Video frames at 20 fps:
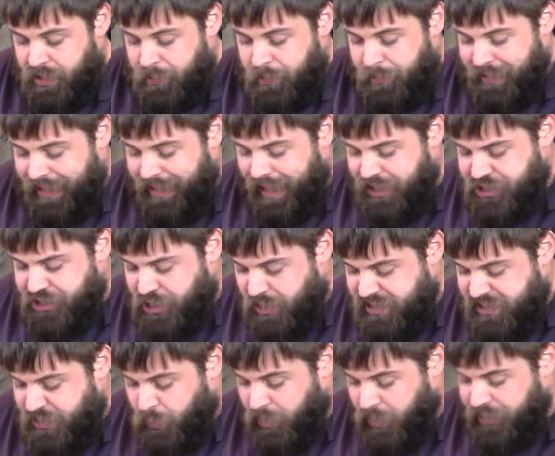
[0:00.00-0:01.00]
But God
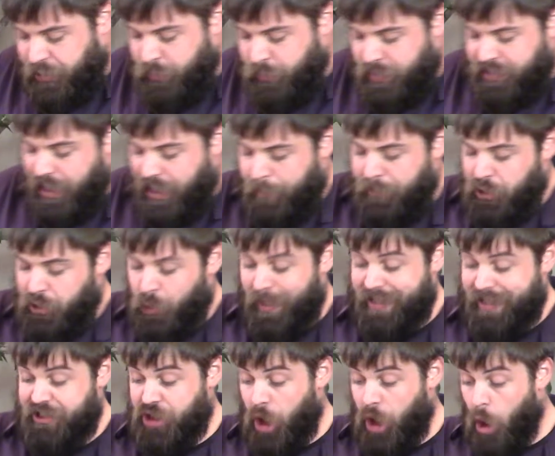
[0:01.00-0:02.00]
chose to work through a couple who
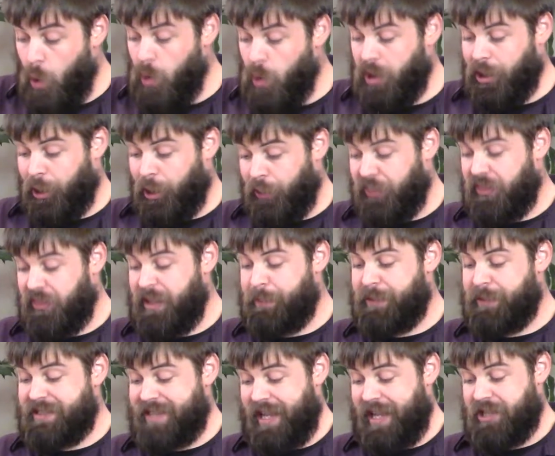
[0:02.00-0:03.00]
had no earthly
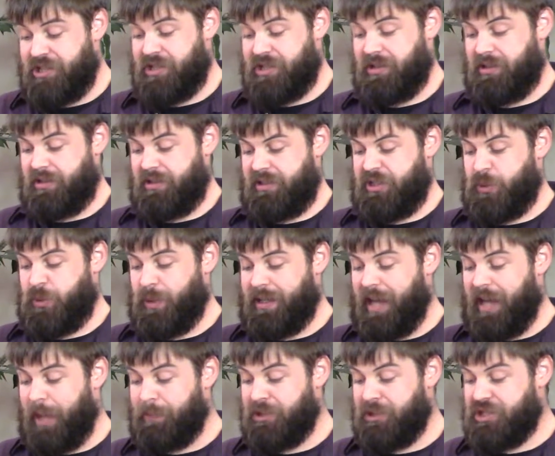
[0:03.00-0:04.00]
potential to
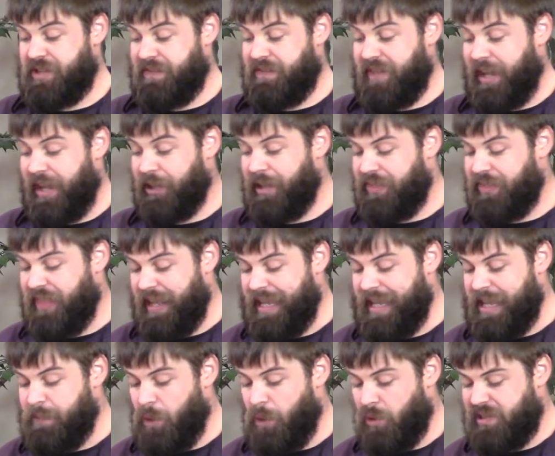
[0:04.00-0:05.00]
accomplish the very thing
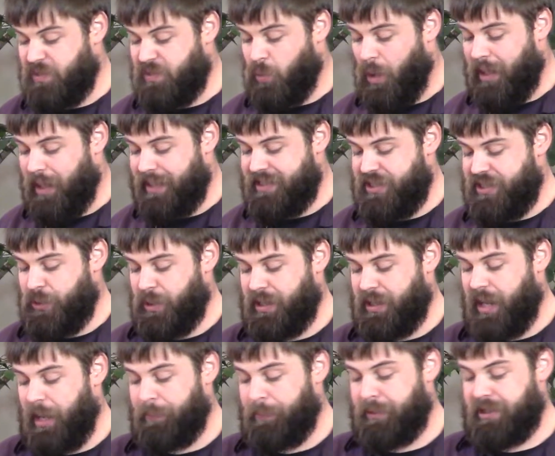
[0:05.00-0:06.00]
he most wanted to
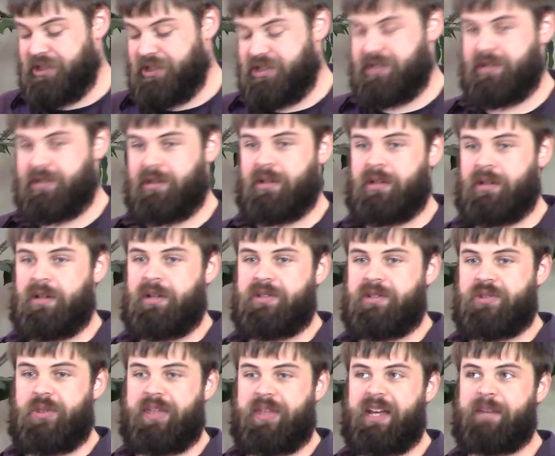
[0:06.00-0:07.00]
accomplish.
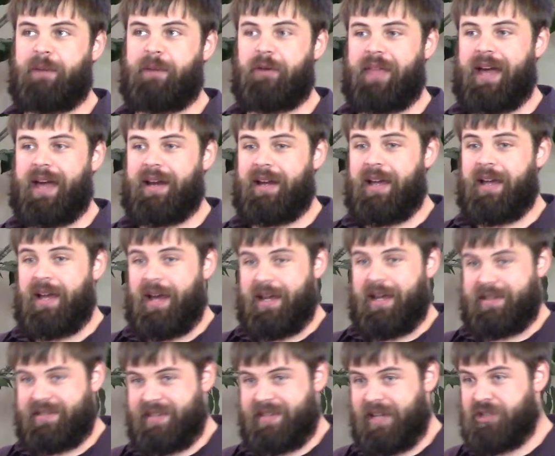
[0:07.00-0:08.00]
So think about that.
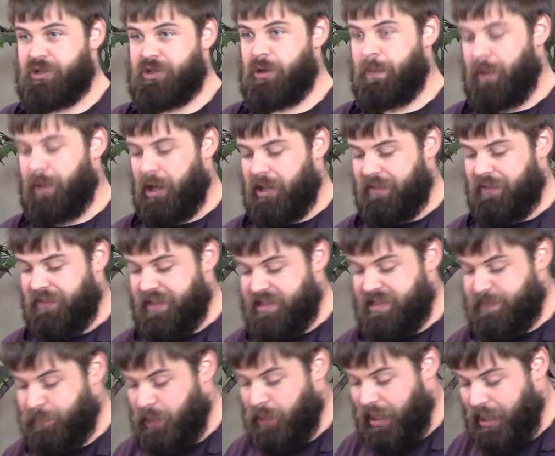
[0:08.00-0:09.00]
A central part of
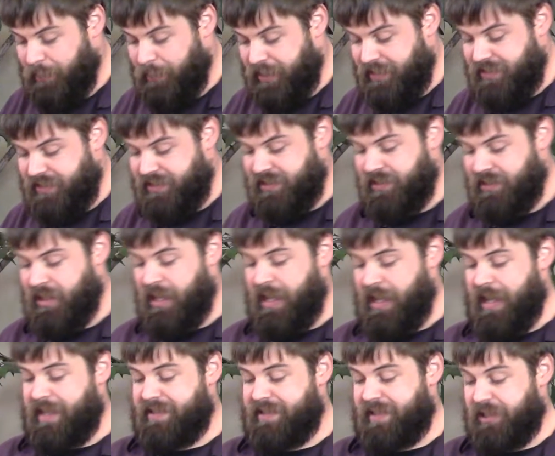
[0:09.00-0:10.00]
this promise,
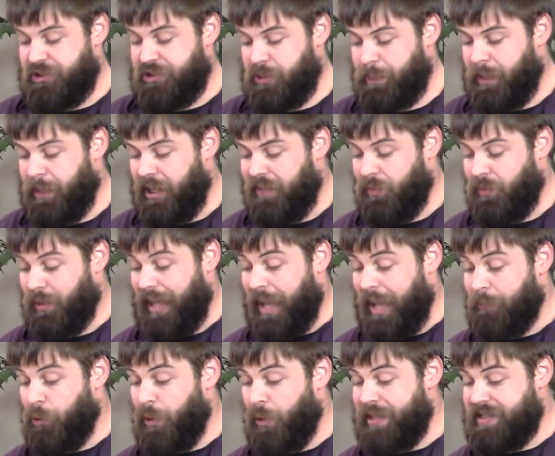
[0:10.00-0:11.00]
central part of what
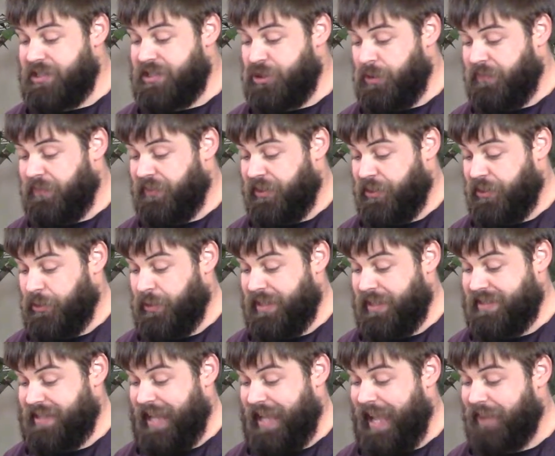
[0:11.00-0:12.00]
I'm going to do for you,
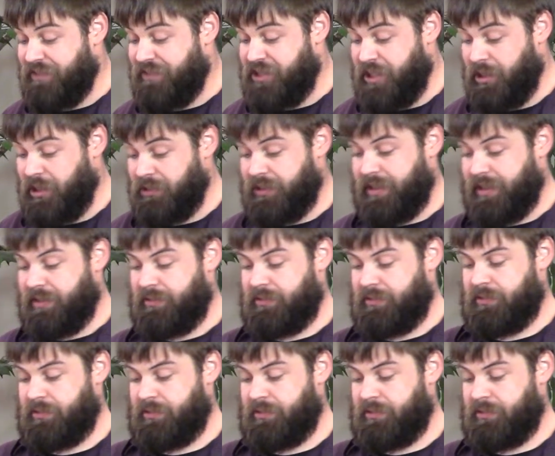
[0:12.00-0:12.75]
is to have children.